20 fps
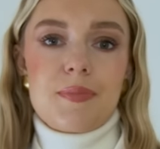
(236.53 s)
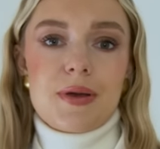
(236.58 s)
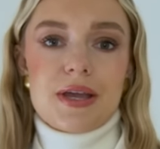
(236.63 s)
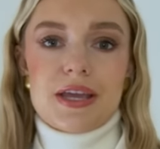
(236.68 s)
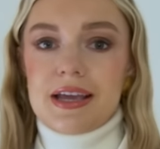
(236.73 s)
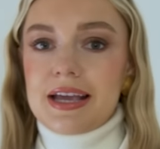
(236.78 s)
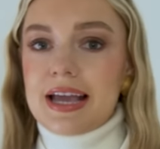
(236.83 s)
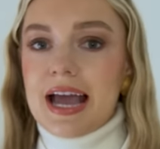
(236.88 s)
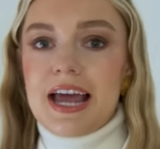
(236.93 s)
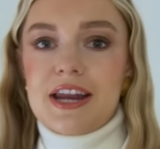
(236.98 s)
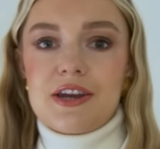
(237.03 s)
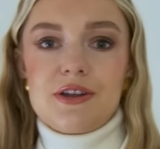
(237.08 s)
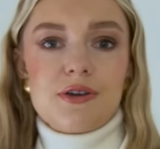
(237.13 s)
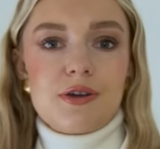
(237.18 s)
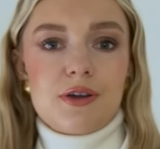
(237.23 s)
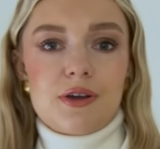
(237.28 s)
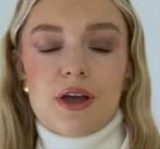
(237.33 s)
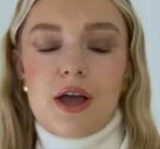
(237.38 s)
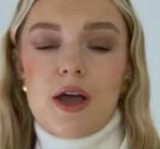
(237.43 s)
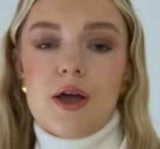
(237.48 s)
but again, you
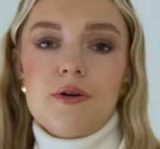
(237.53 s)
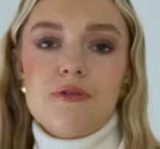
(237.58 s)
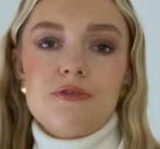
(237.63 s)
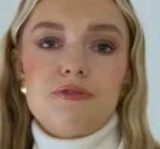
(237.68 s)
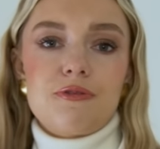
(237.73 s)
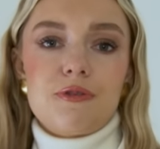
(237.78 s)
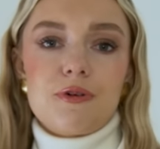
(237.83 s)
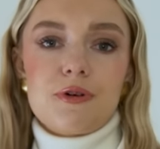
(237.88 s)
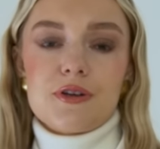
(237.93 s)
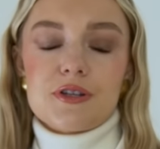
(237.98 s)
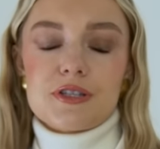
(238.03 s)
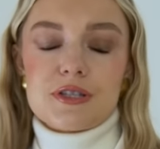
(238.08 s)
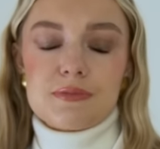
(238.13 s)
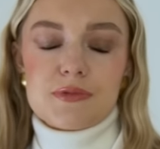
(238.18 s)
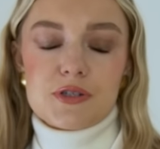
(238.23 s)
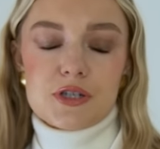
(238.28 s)
could go for some